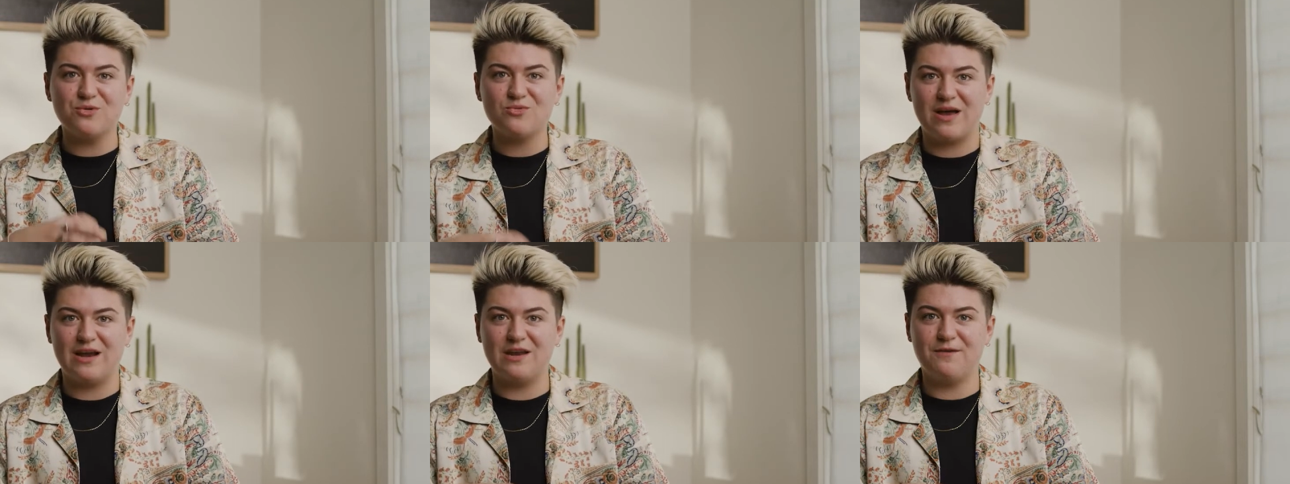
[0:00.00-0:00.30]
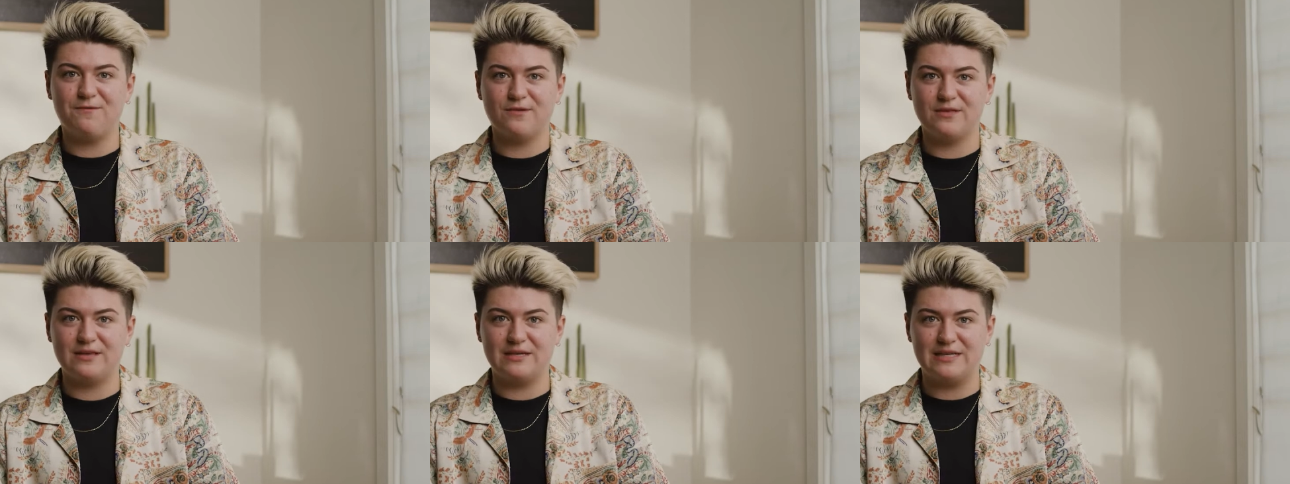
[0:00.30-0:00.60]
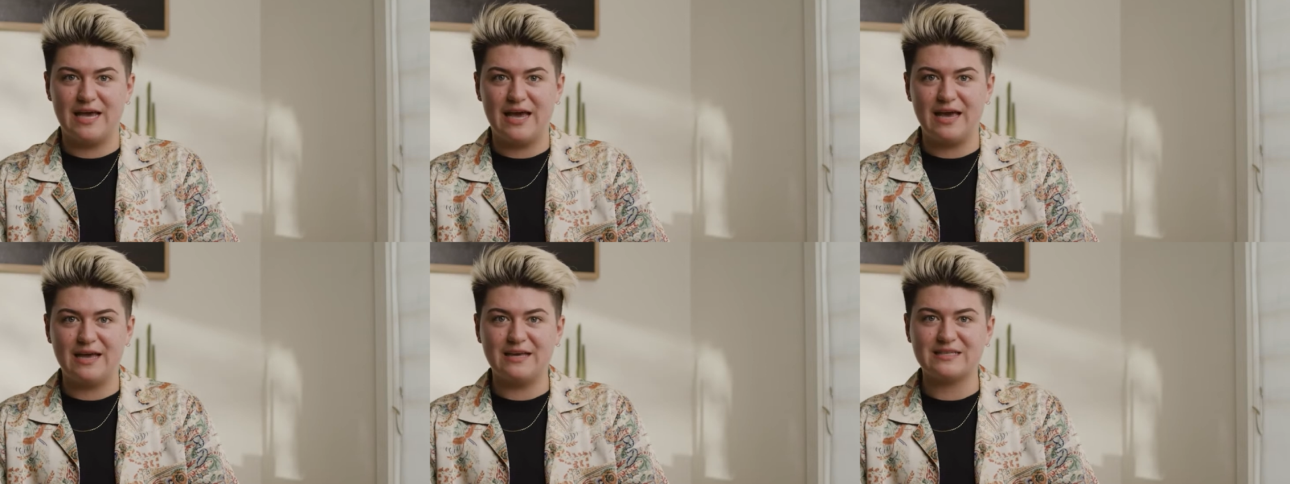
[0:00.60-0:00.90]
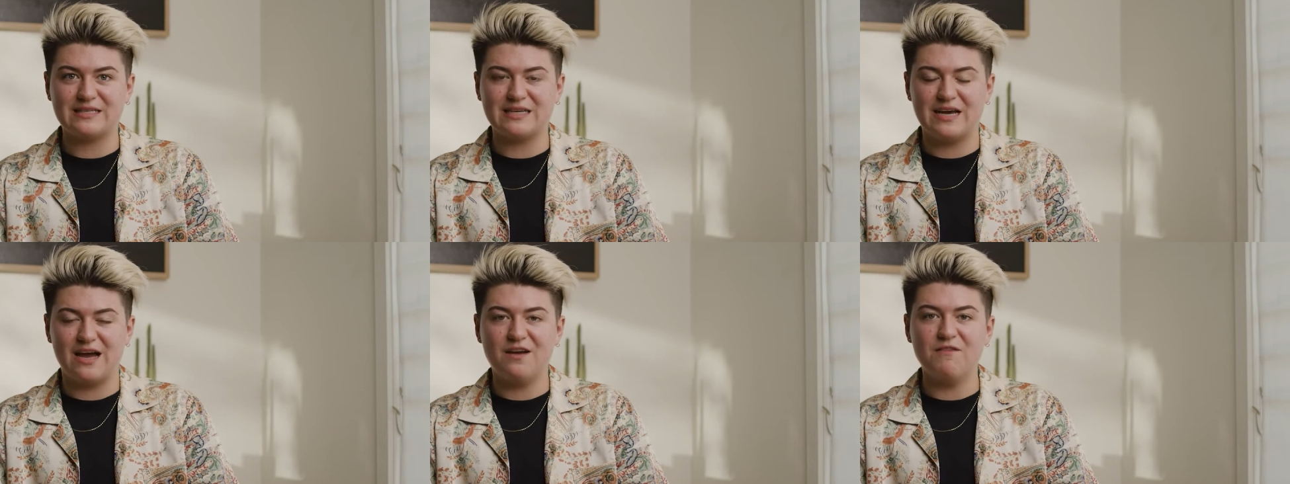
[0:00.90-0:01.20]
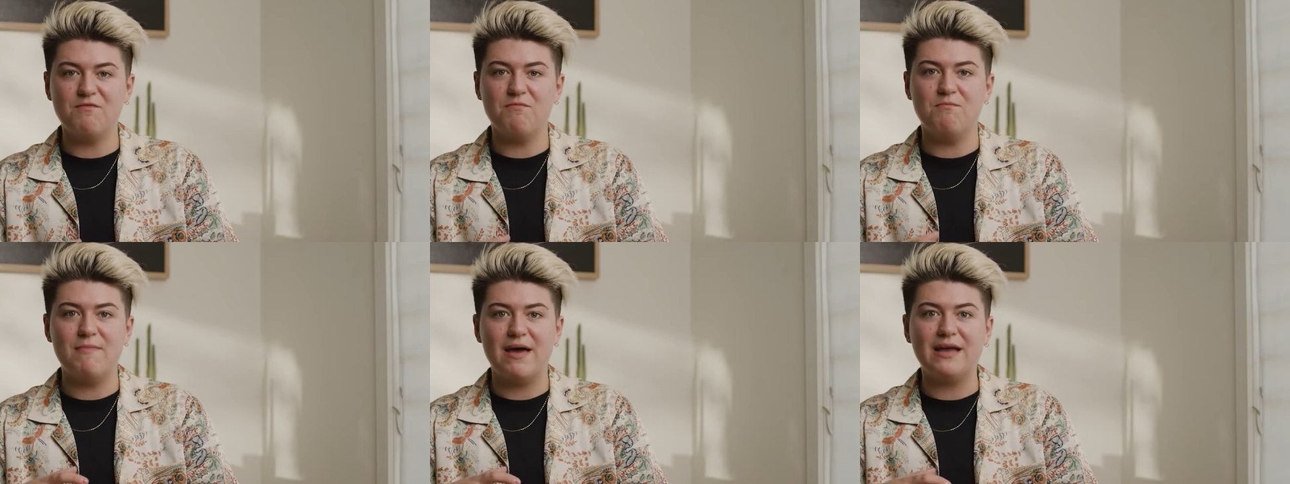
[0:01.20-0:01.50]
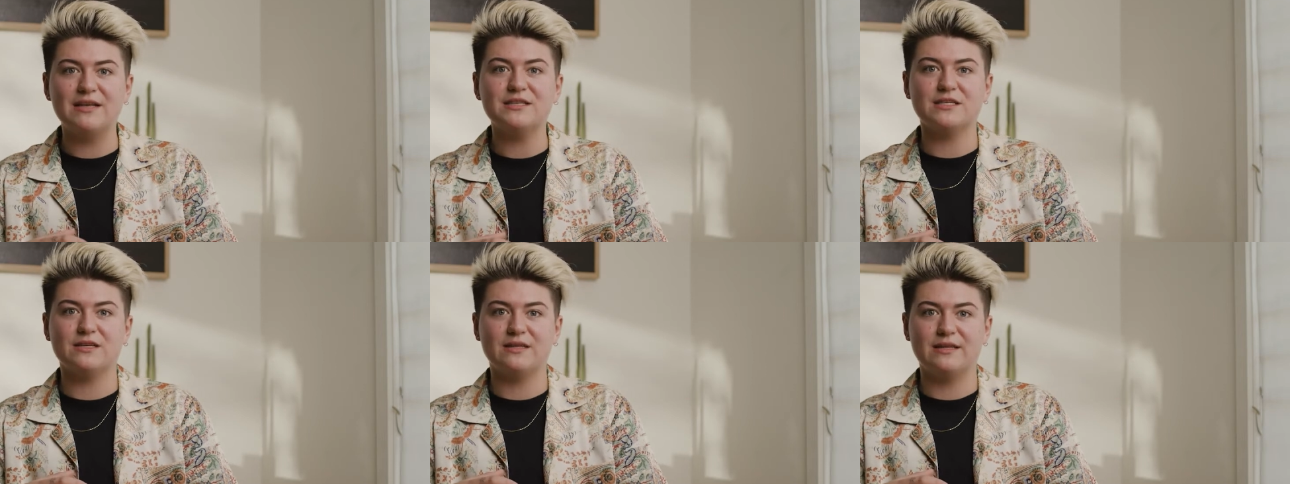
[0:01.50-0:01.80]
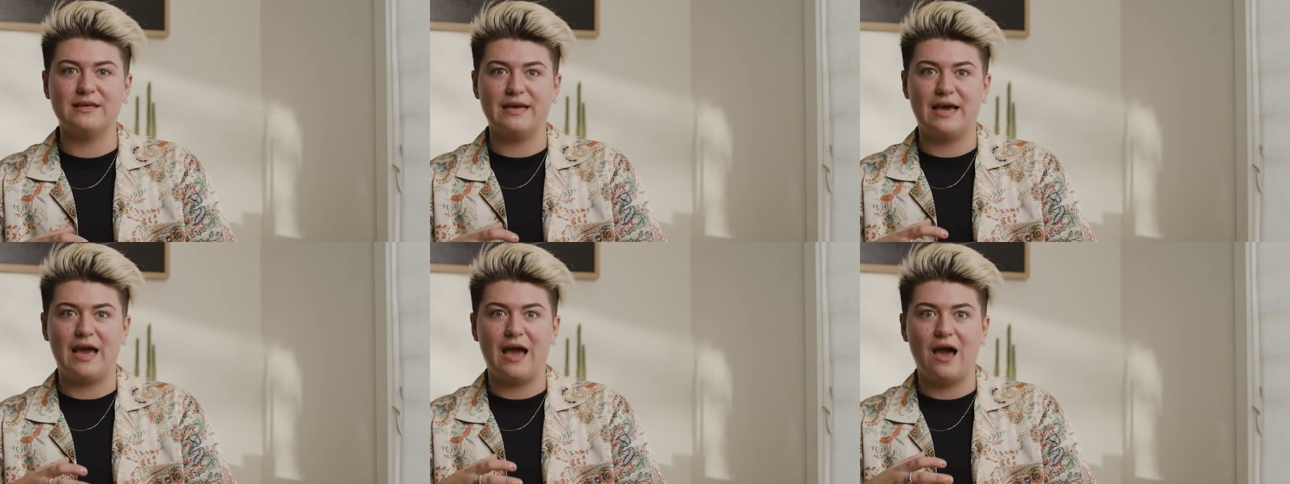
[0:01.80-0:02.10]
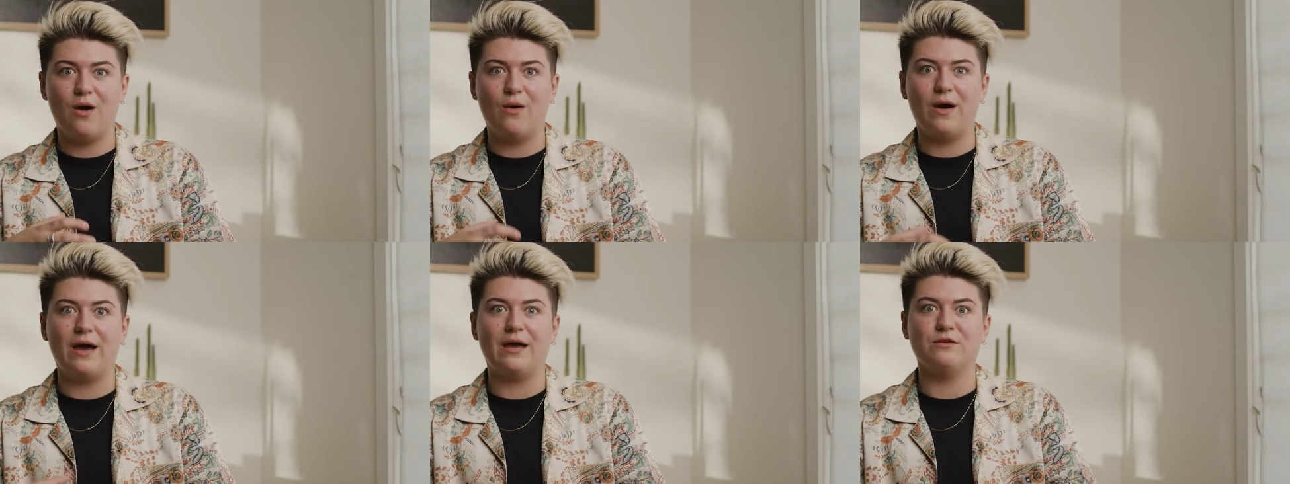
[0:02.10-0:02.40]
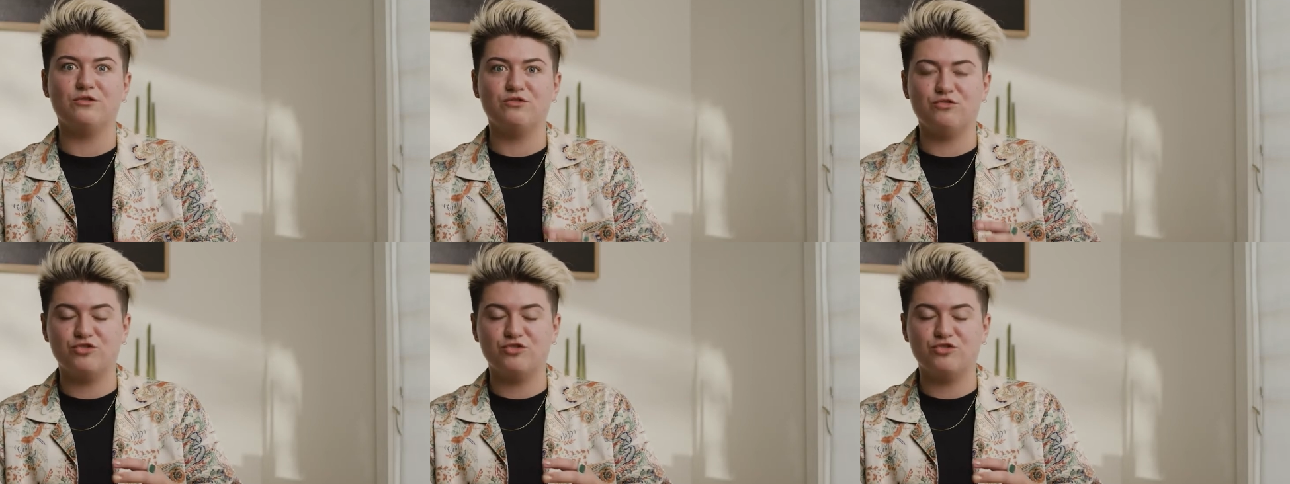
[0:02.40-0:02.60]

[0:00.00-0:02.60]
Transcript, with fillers: ready for the day is kind of mentally how I